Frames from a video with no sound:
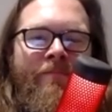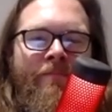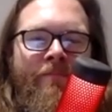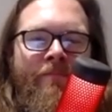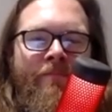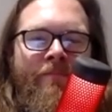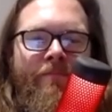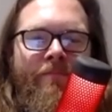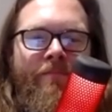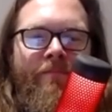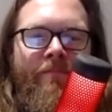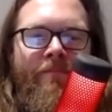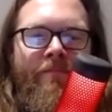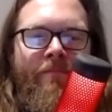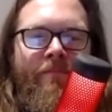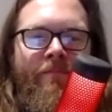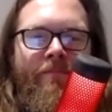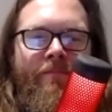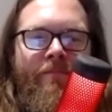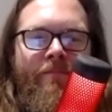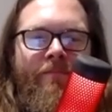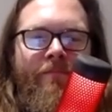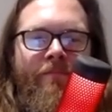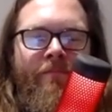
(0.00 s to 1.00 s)

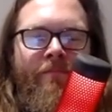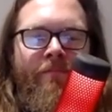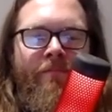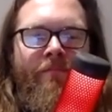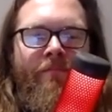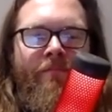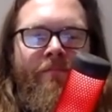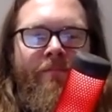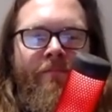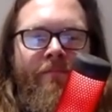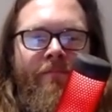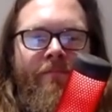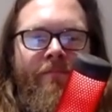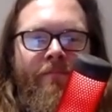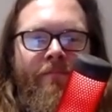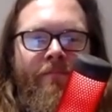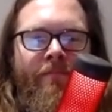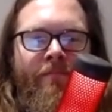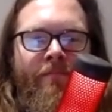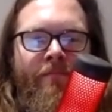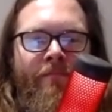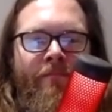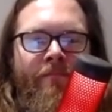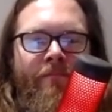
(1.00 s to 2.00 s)

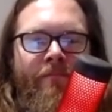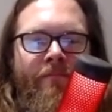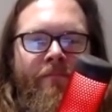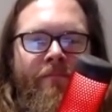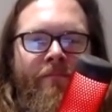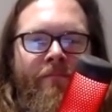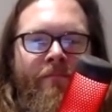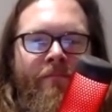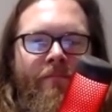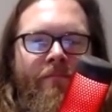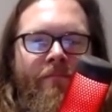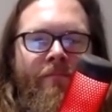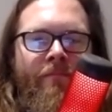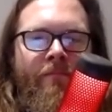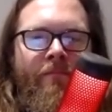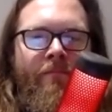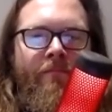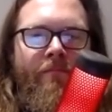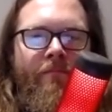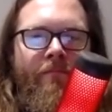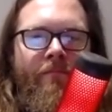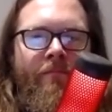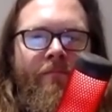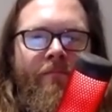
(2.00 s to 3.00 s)

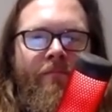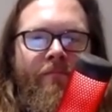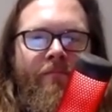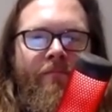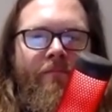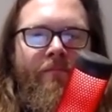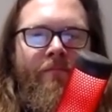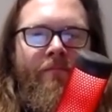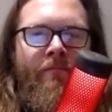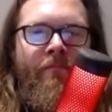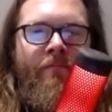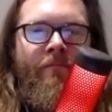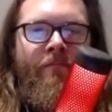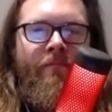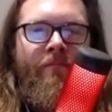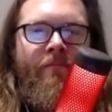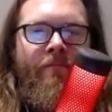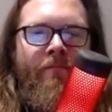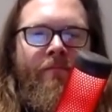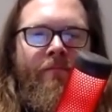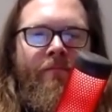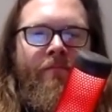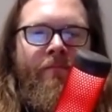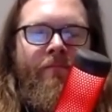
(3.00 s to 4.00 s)

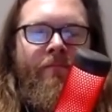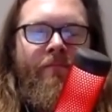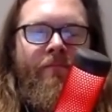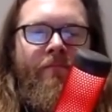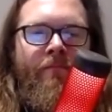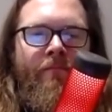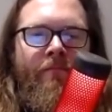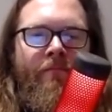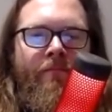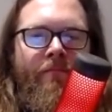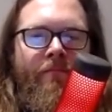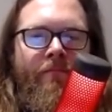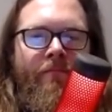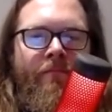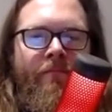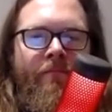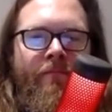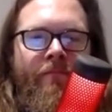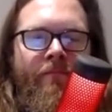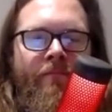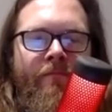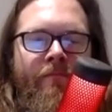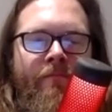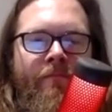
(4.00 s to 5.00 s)

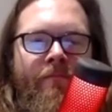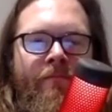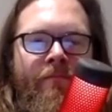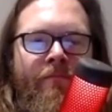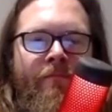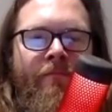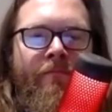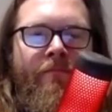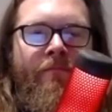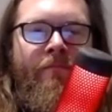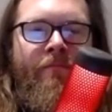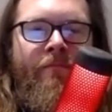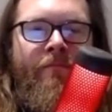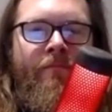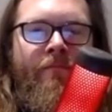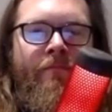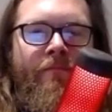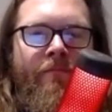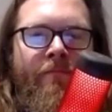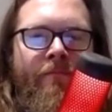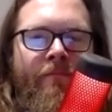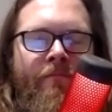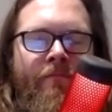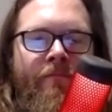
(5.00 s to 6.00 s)

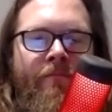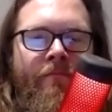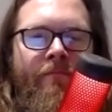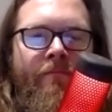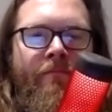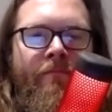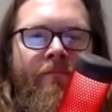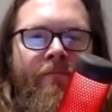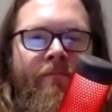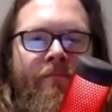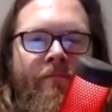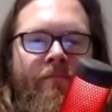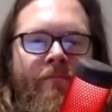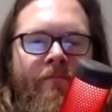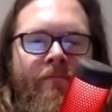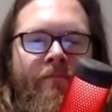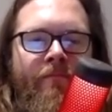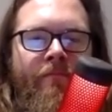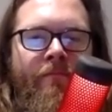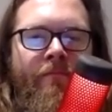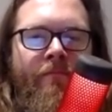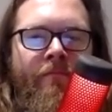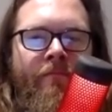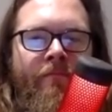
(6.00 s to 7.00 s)

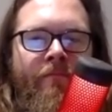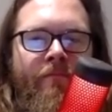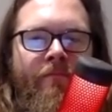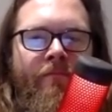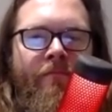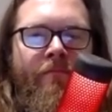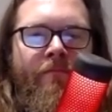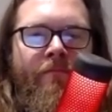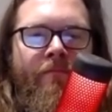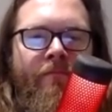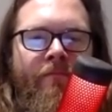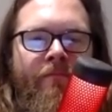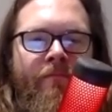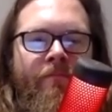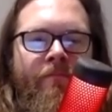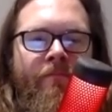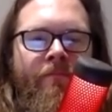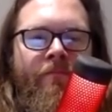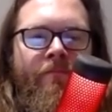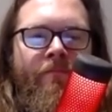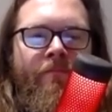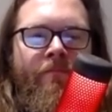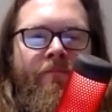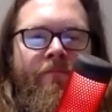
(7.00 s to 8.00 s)
(not speaking)